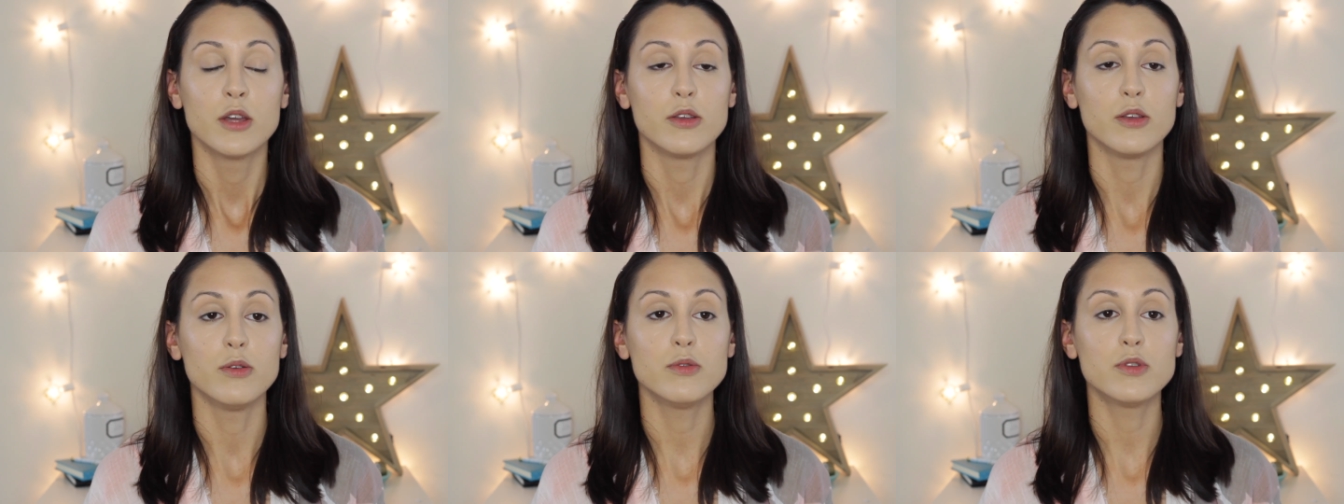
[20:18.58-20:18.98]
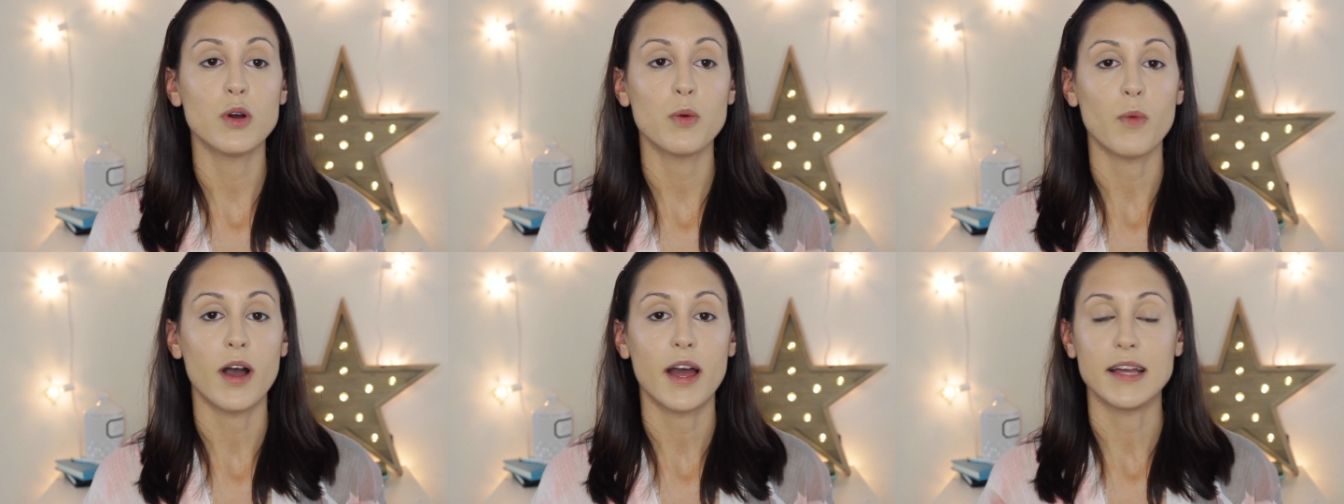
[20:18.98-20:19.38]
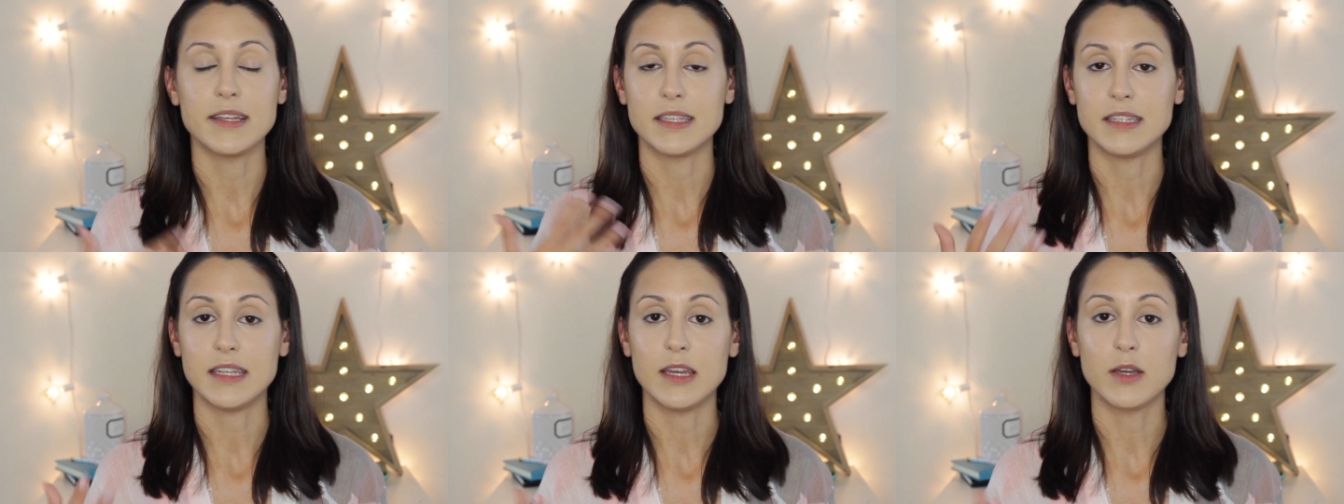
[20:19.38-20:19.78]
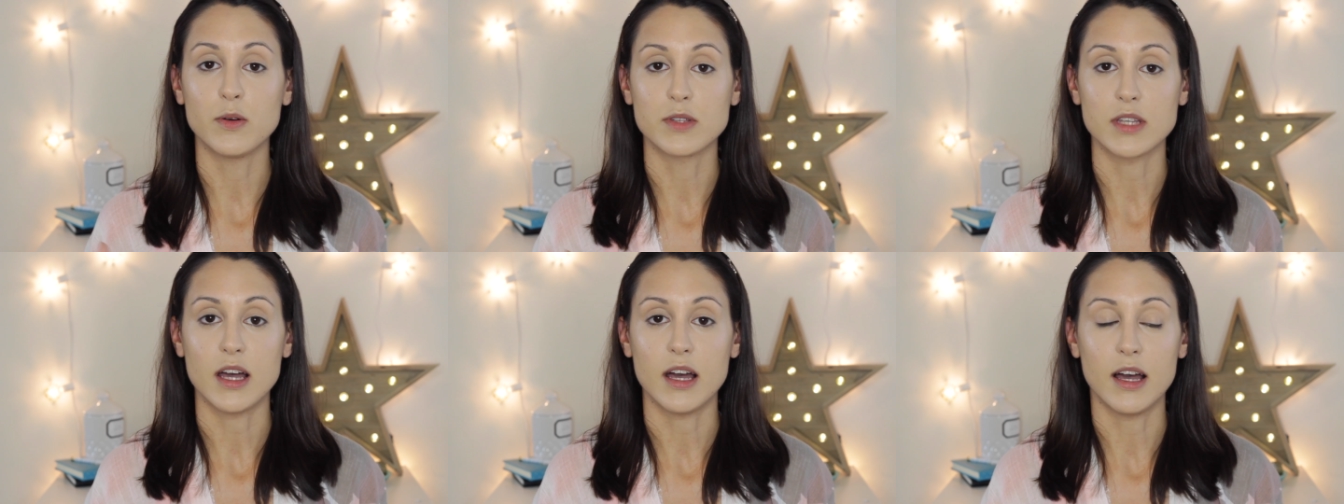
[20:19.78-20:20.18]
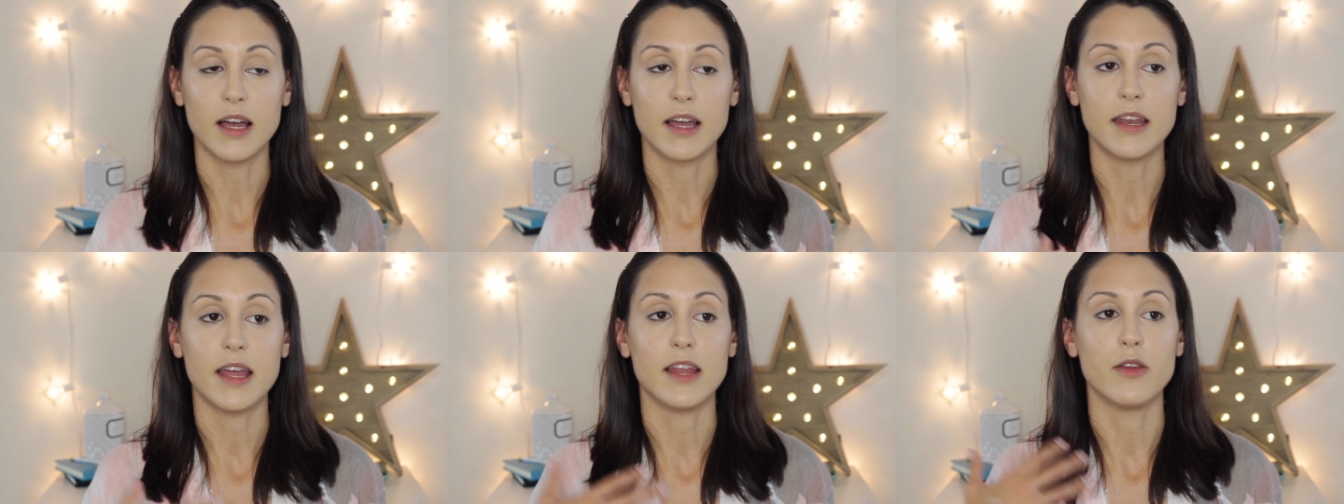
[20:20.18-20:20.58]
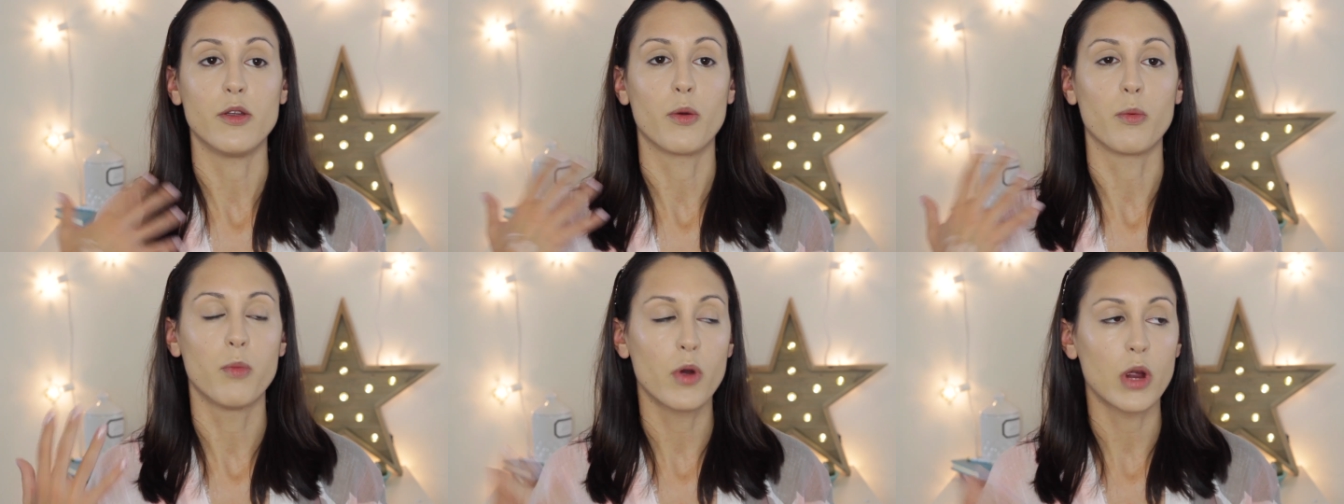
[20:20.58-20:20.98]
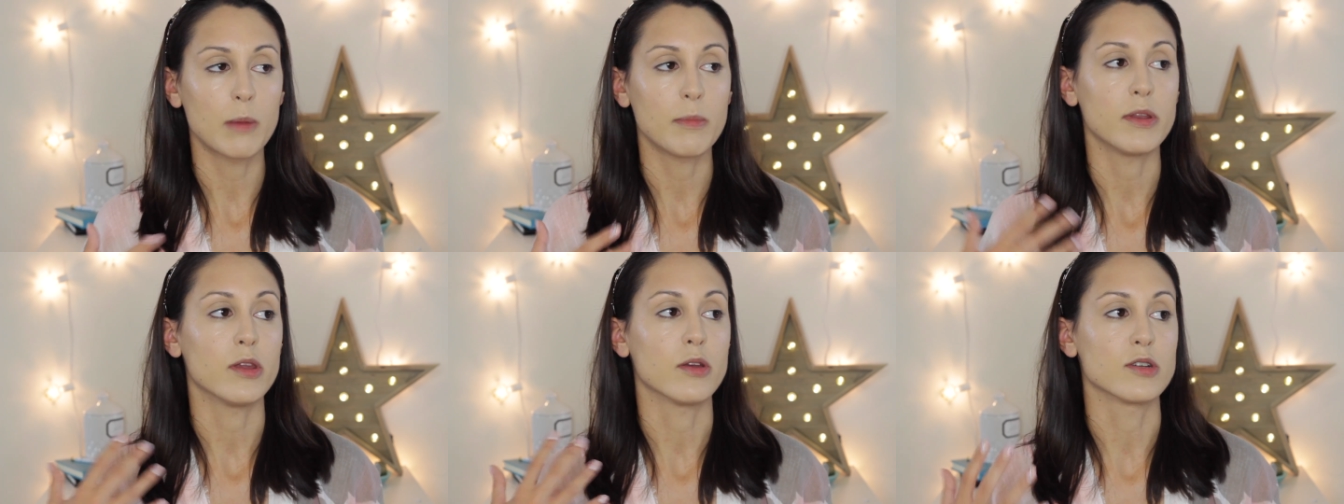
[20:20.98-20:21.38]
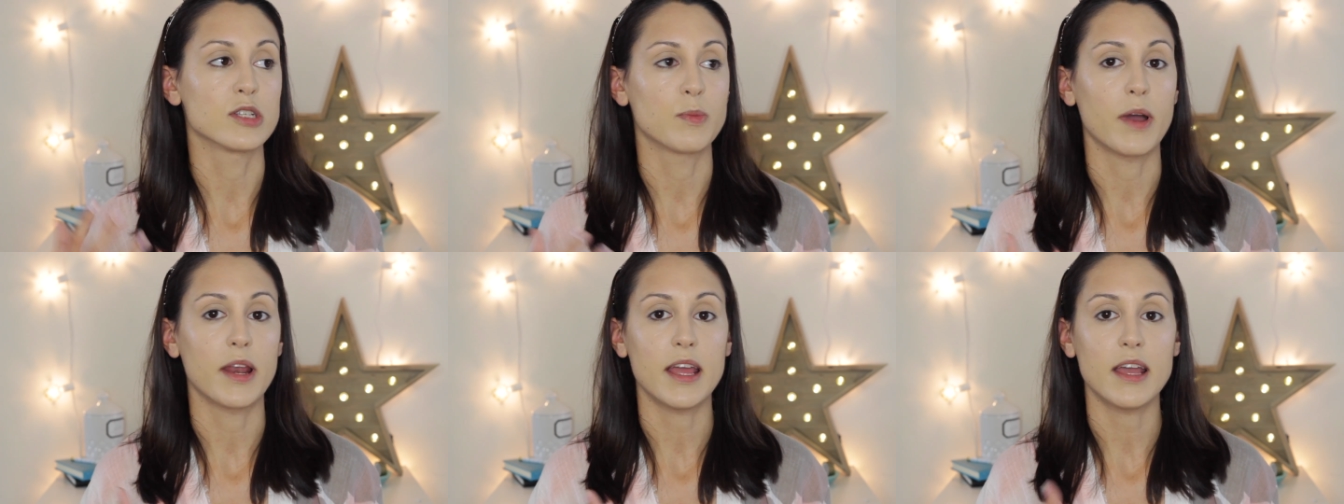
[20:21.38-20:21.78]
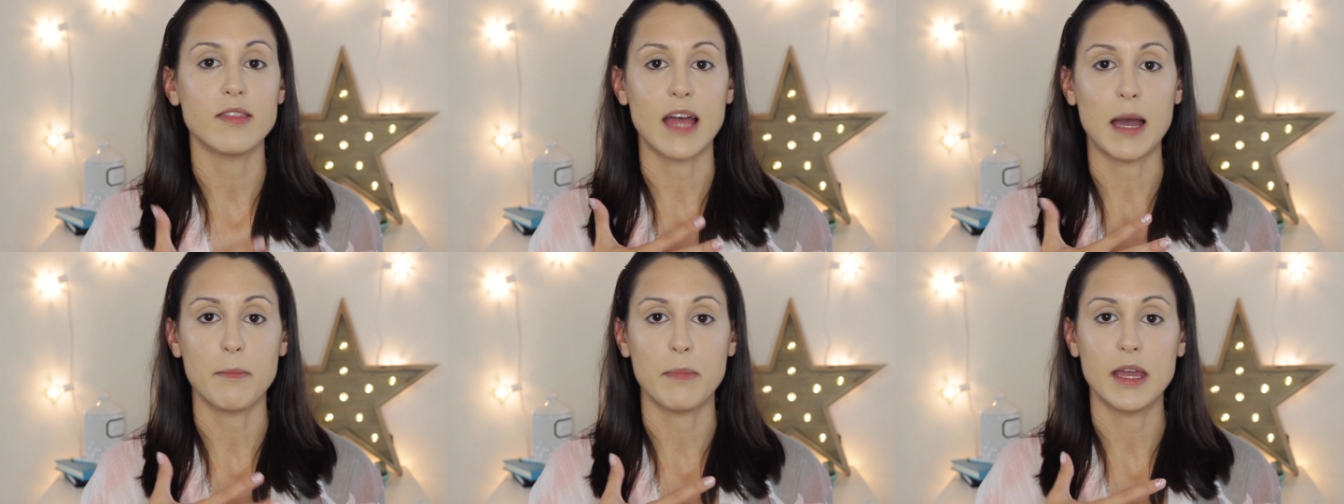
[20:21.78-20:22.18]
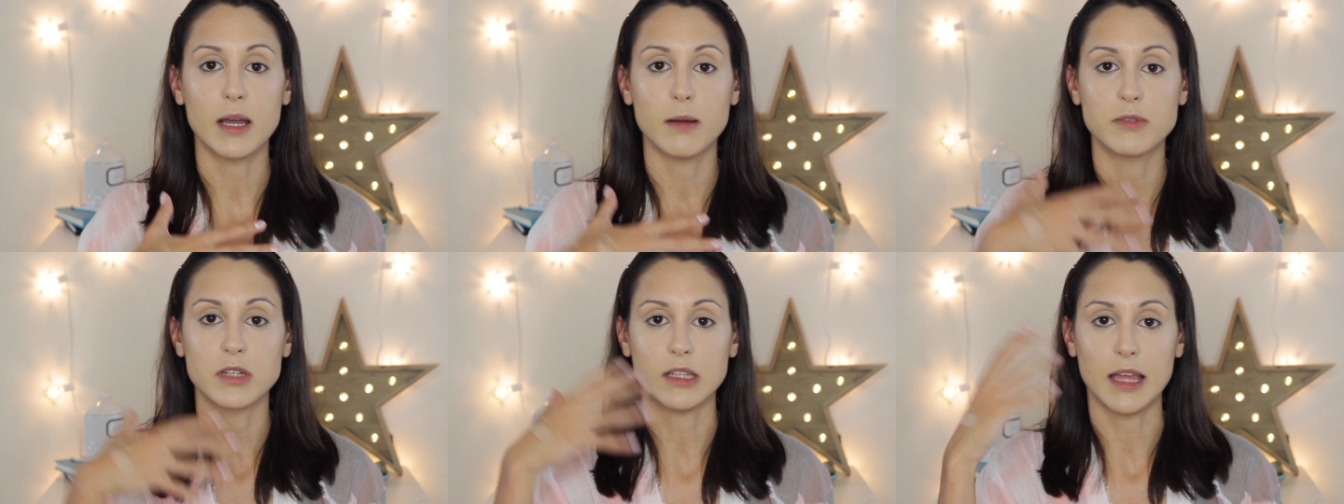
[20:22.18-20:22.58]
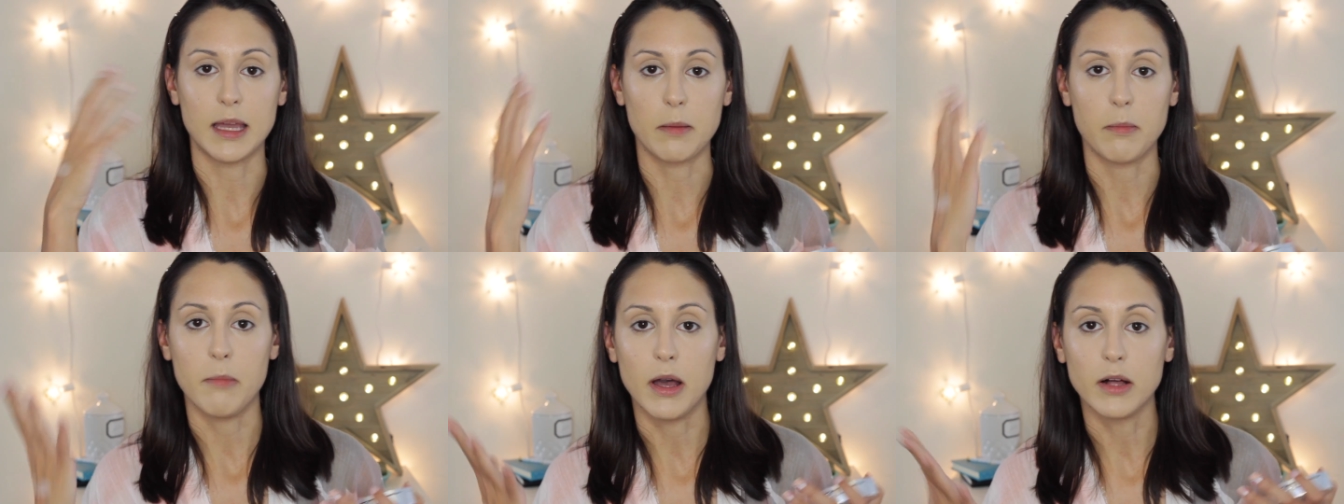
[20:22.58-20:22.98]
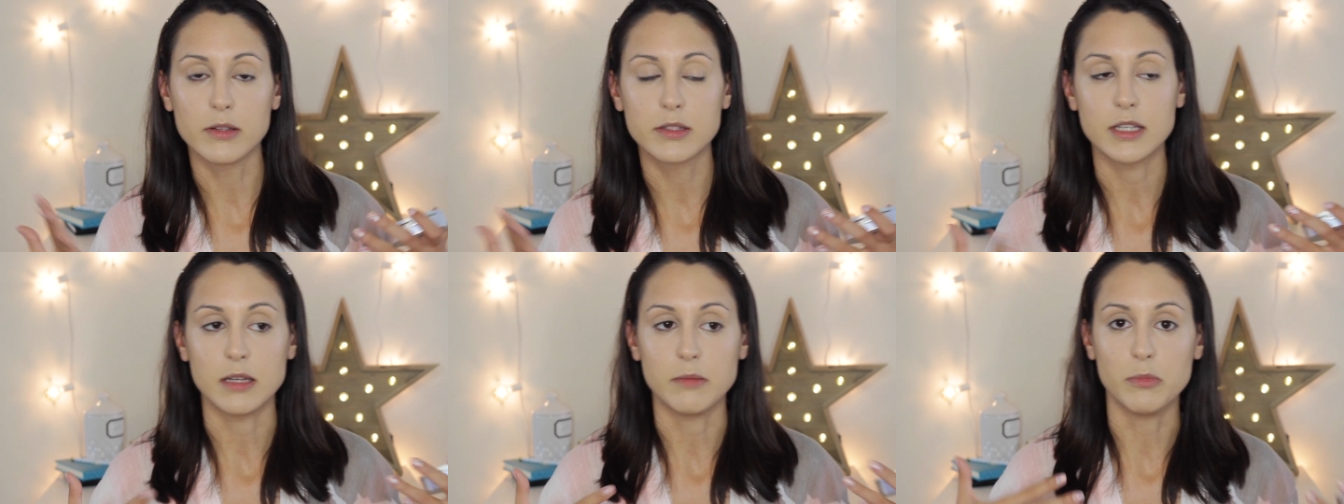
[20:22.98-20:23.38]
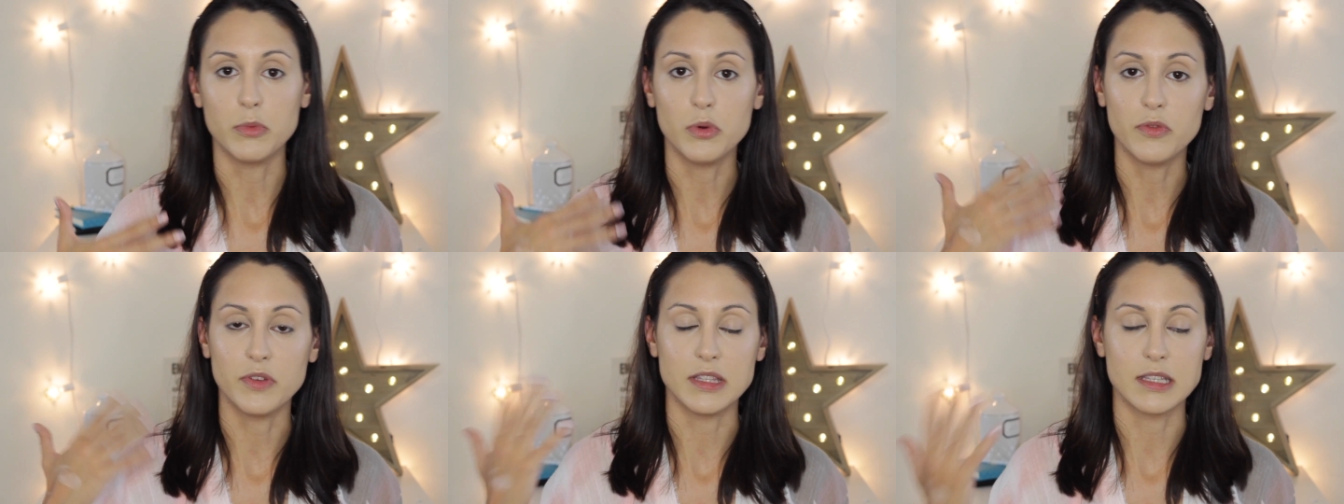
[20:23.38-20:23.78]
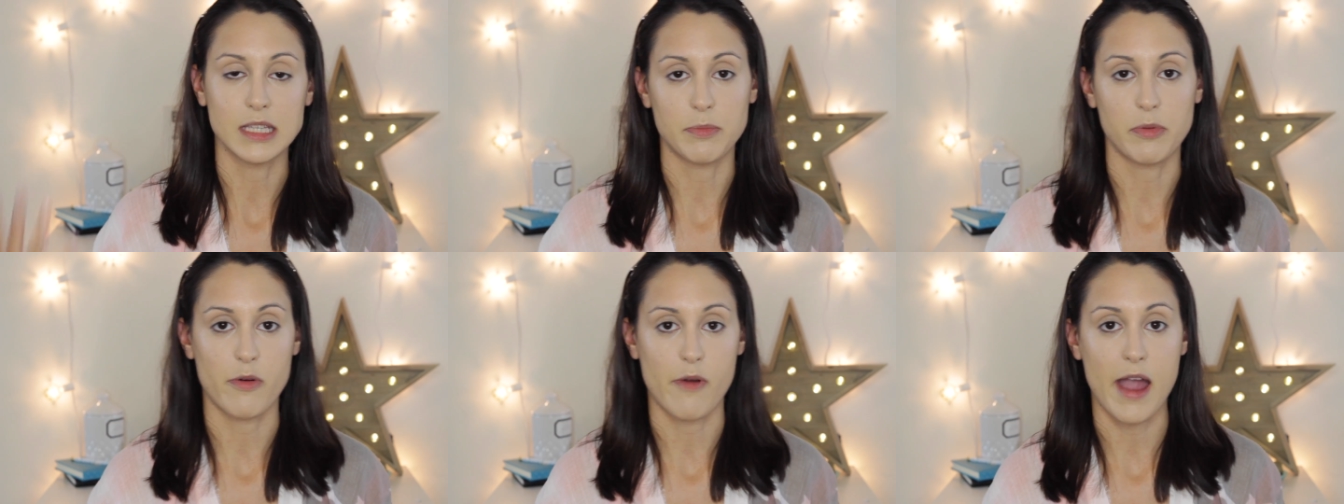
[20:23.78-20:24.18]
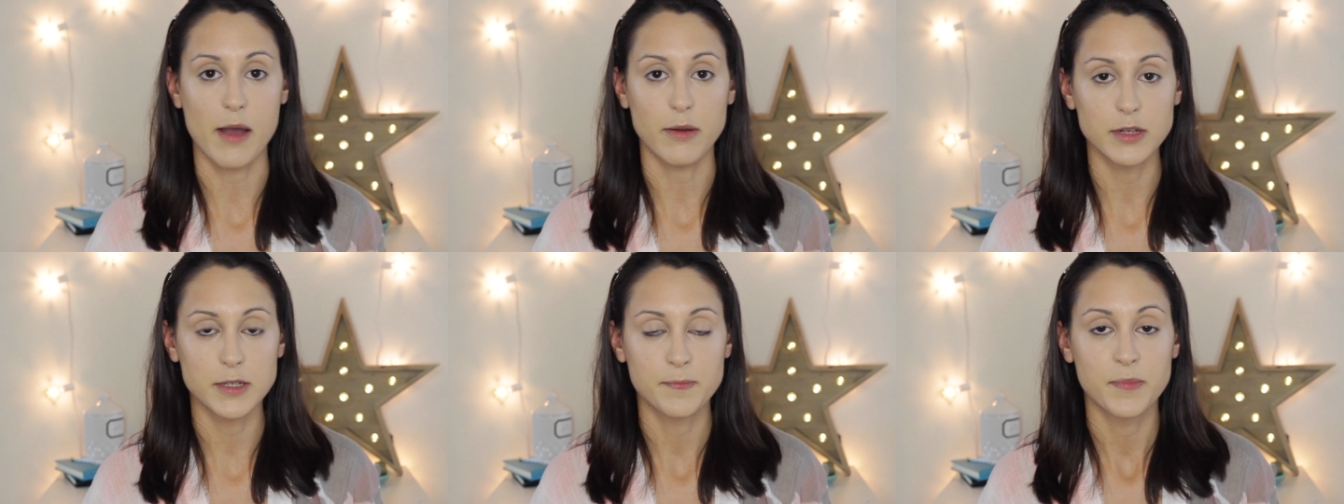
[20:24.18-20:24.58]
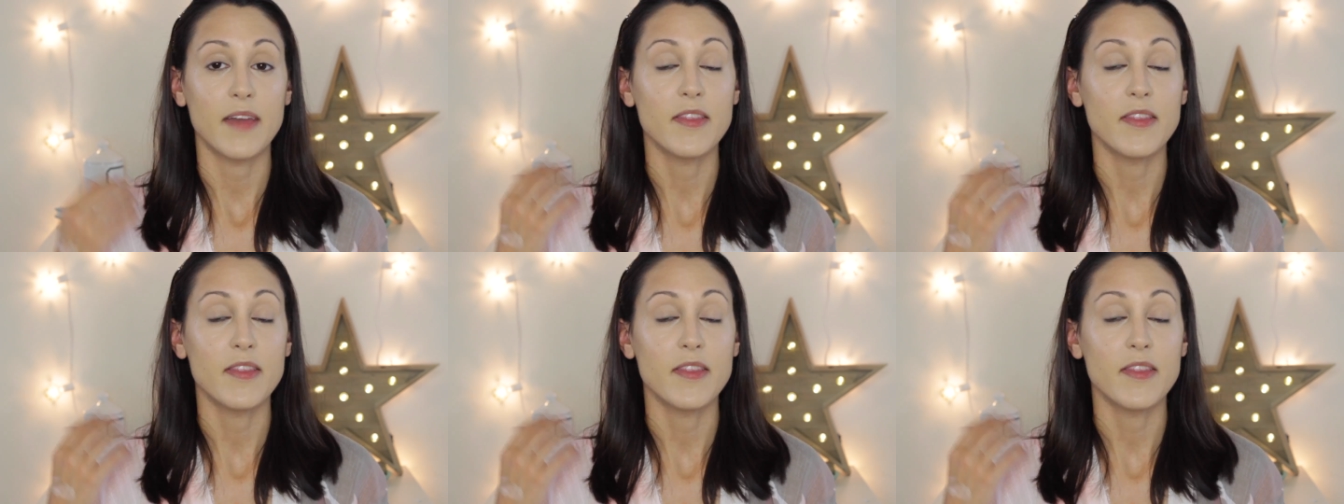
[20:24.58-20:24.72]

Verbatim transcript: You don't want, as the day goes on and you're warm and you're sweating, that makeup to like melt and move and slip around.